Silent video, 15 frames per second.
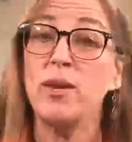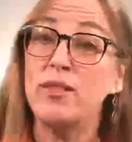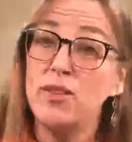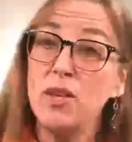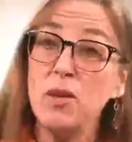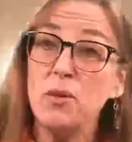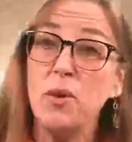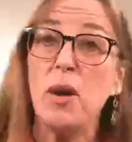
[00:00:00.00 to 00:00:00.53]
with
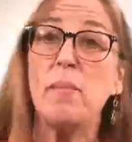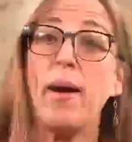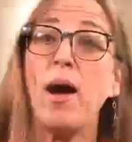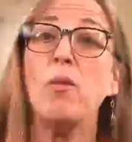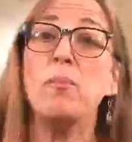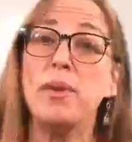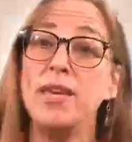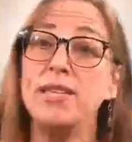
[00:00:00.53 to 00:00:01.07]
you
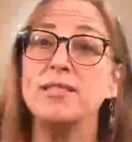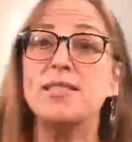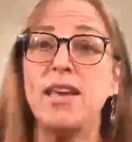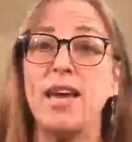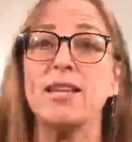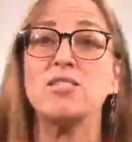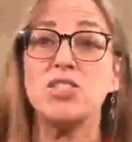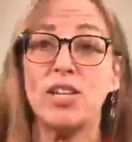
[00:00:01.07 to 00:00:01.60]
about peace
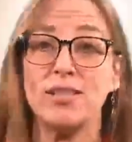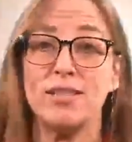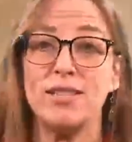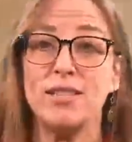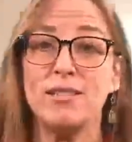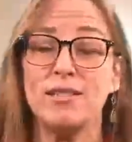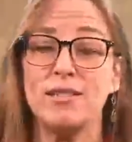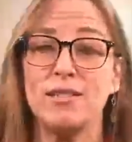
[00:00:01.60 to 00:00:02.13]
and
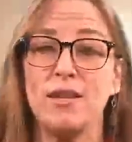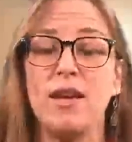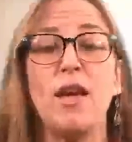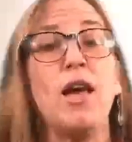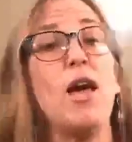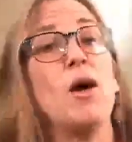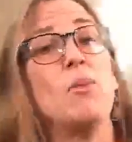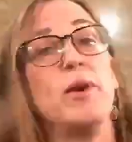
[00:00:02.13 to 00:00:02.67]
justice.
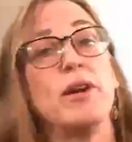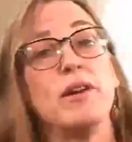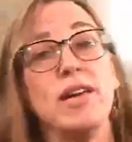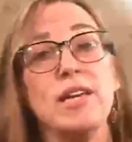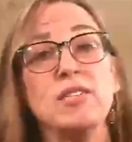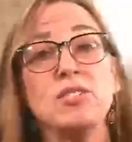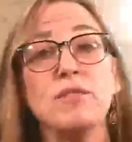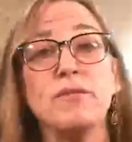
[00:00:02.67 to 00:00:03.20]
We are
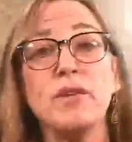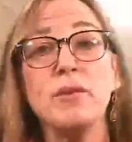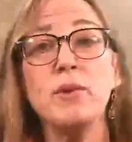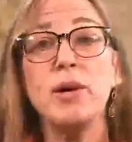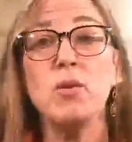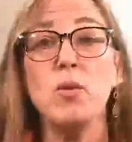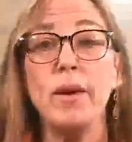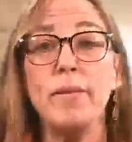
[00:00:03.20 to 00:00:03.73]

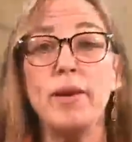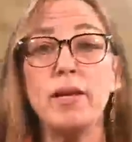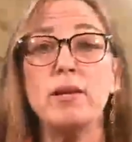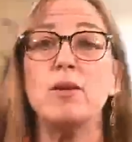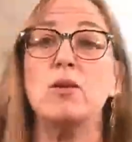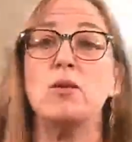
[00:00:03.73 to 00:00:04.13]
interviewing women